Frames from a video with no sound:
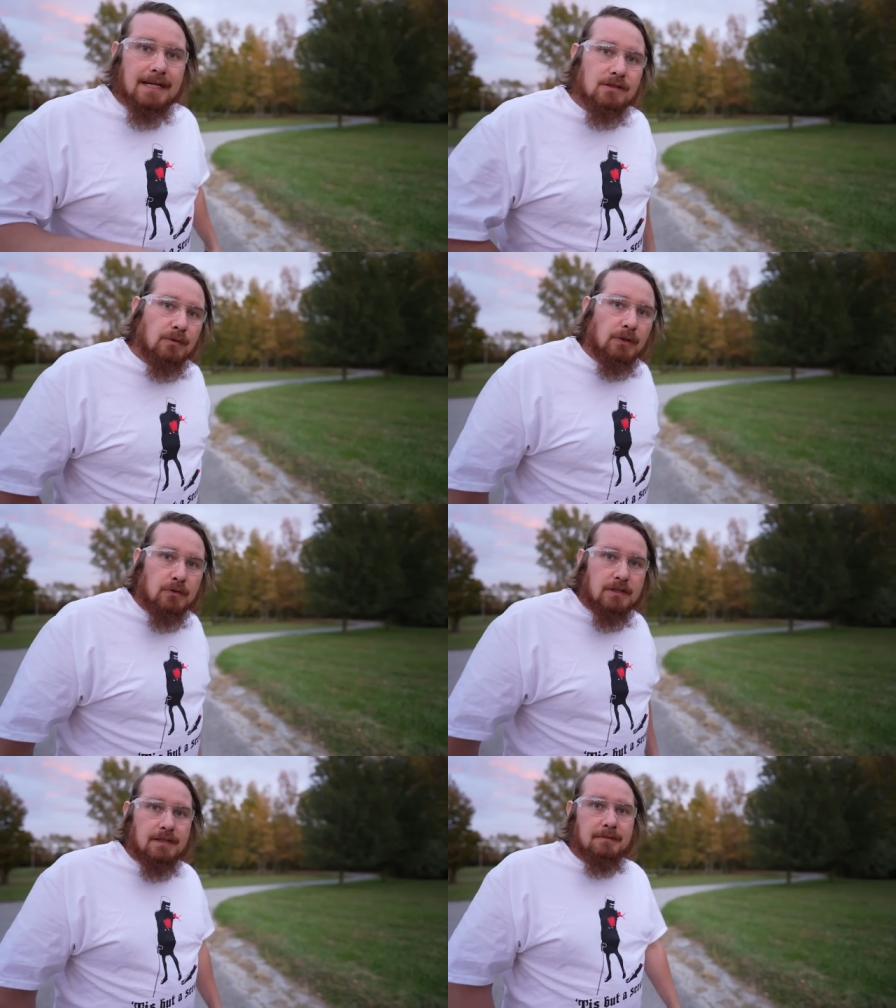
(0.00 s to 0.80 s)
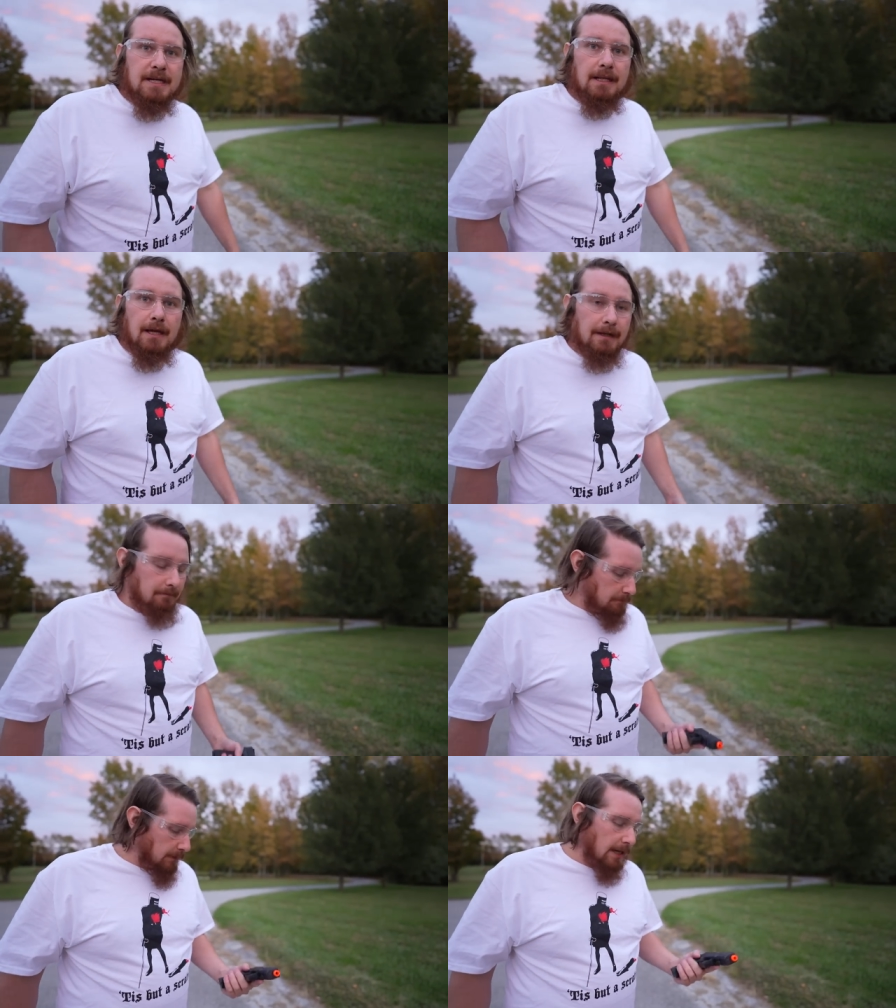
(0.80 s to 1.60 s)
because we're losing some daylight.
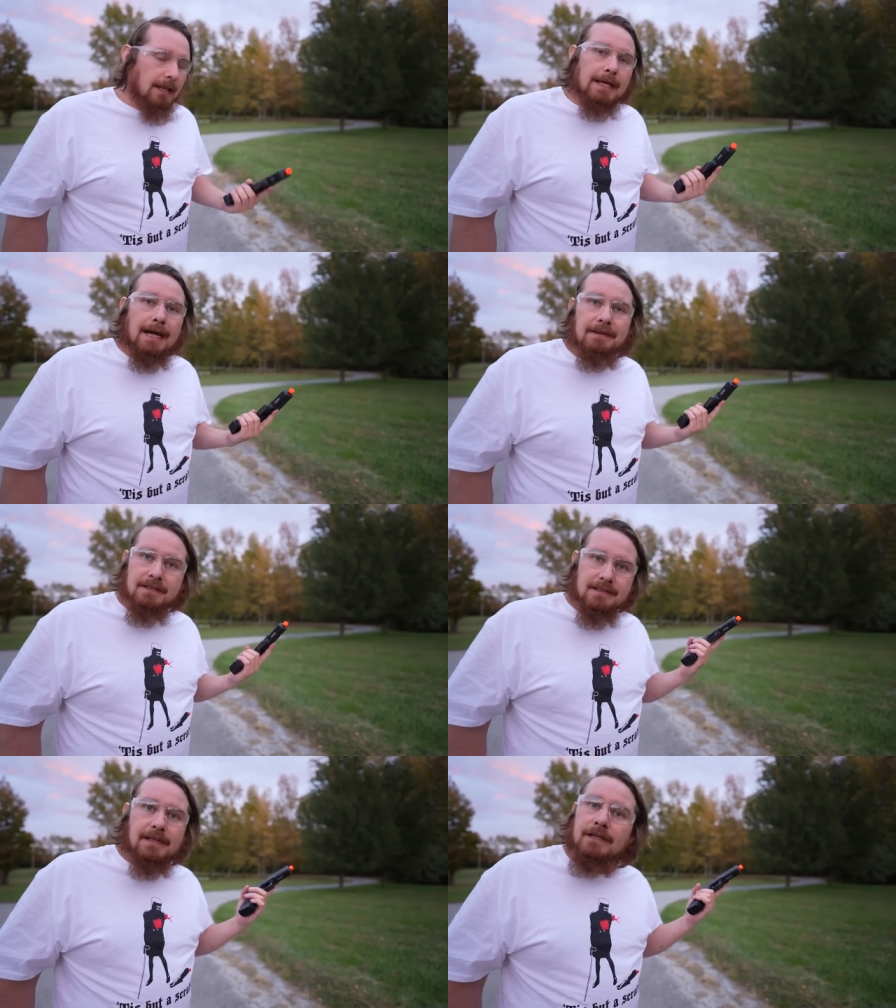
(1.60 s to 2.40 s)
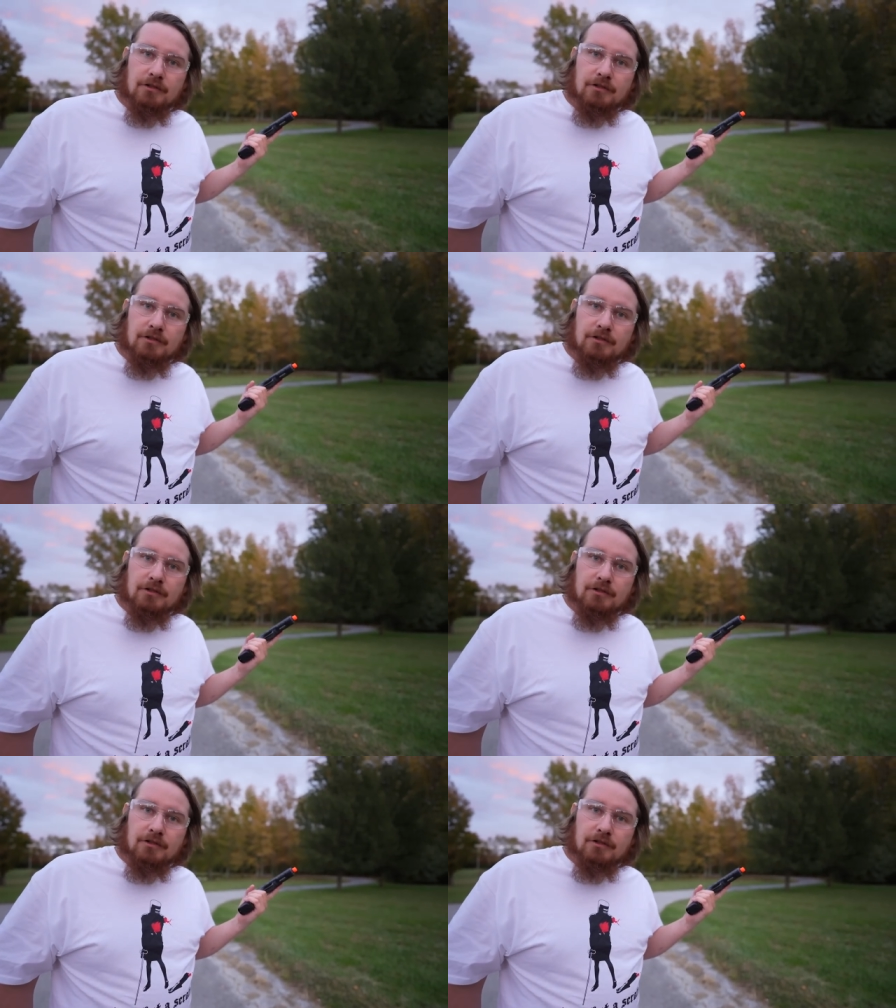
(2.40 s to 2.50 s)
But I like how this thing